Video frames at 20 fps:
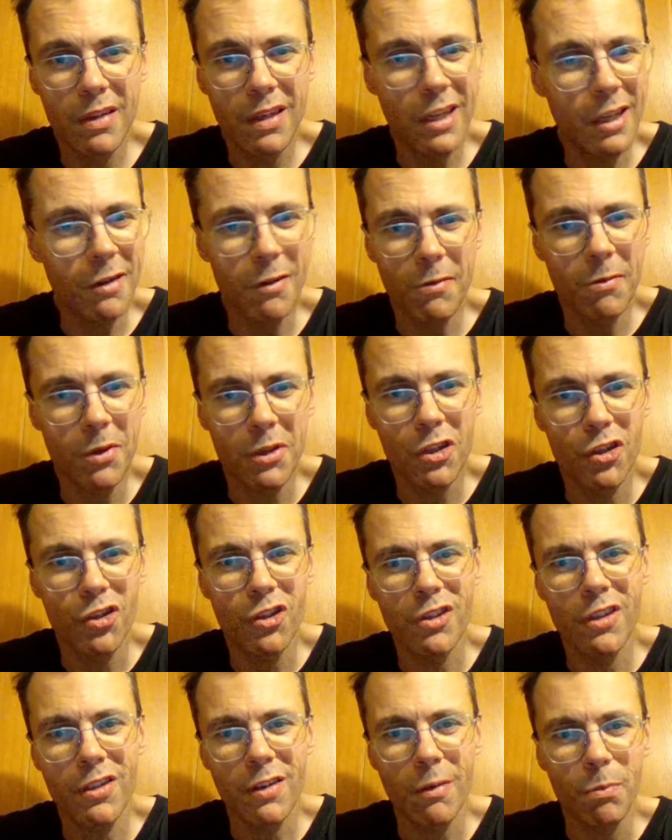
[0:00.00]
and I would
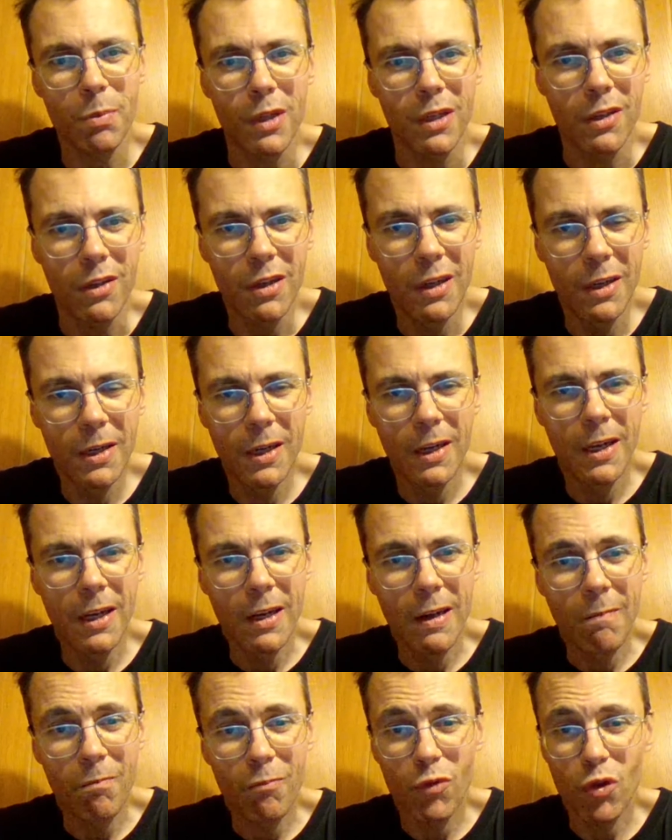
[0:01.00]
just disappear,
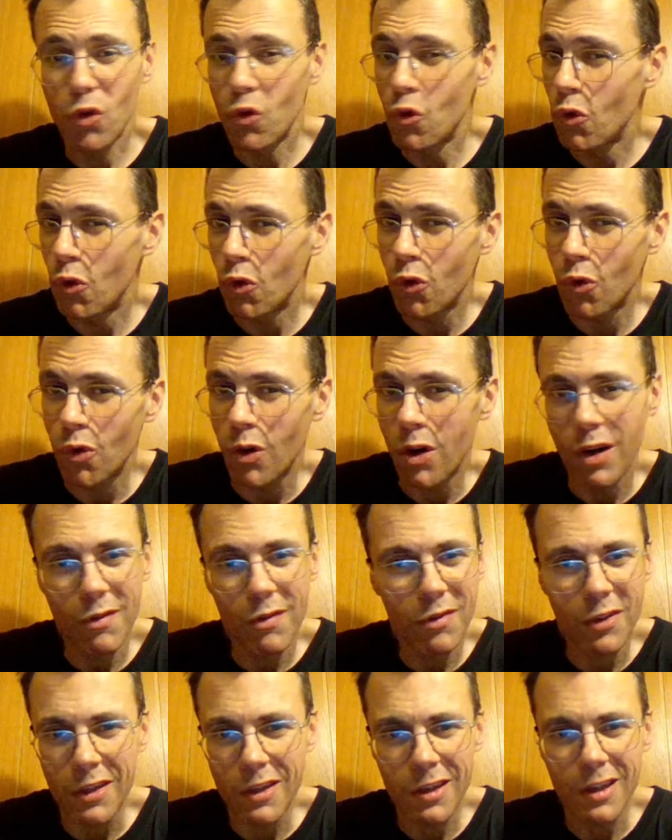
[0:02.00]
too
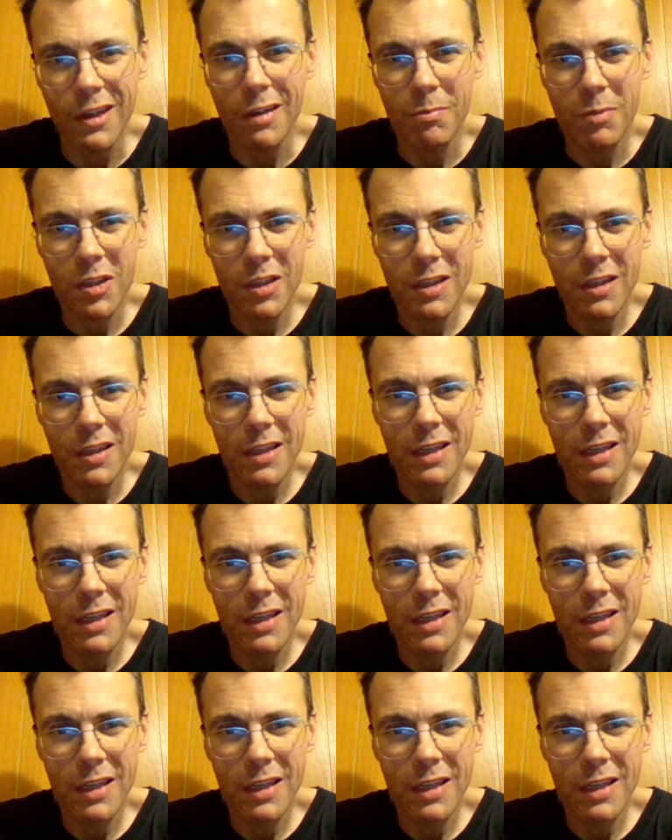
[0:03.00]
often times.